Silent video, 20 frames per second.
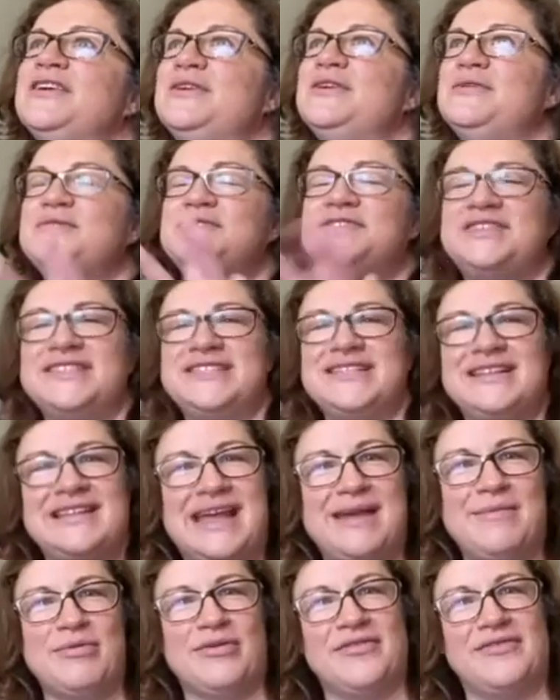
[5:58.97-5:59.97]
And it was just a
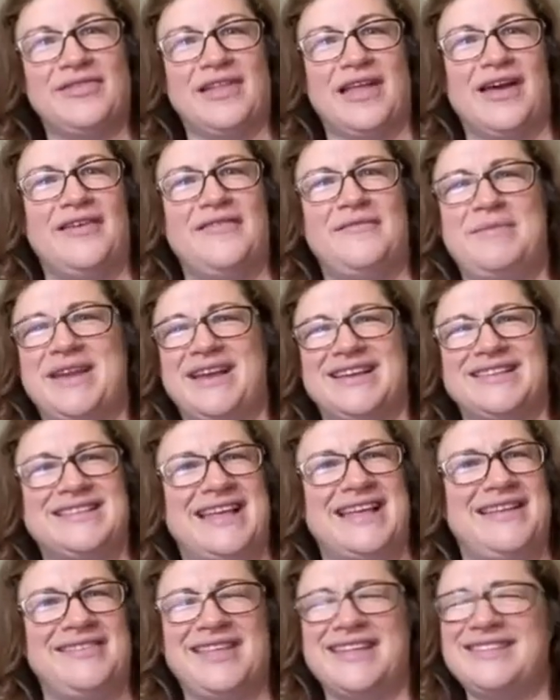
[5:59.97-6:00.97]
labor of love because
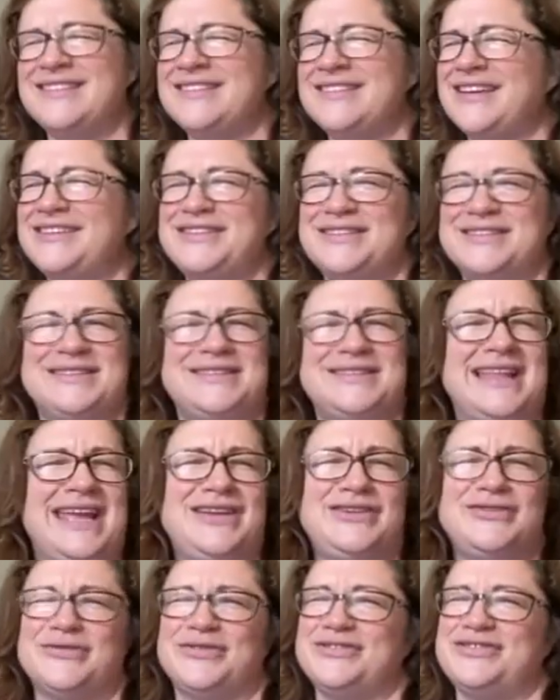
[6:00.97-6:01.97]
Lake
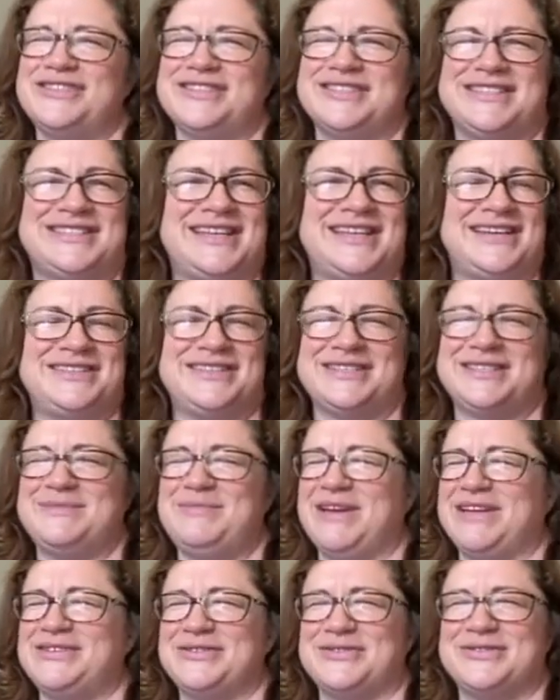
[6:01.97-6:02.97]
George is such a
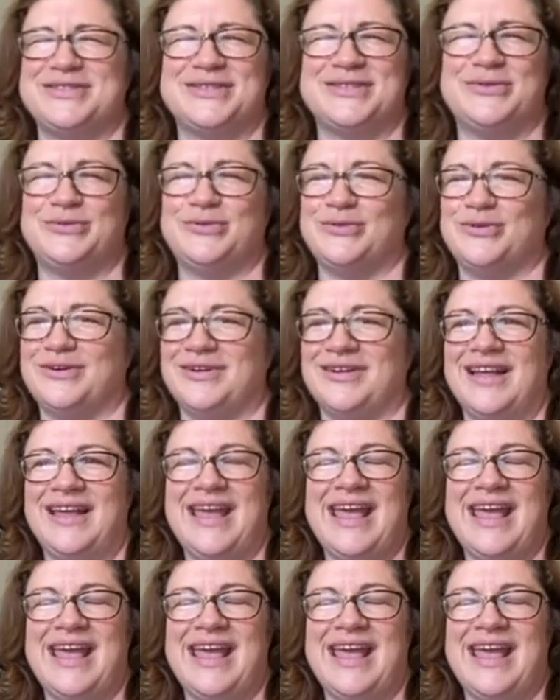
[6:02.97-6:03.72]
special school.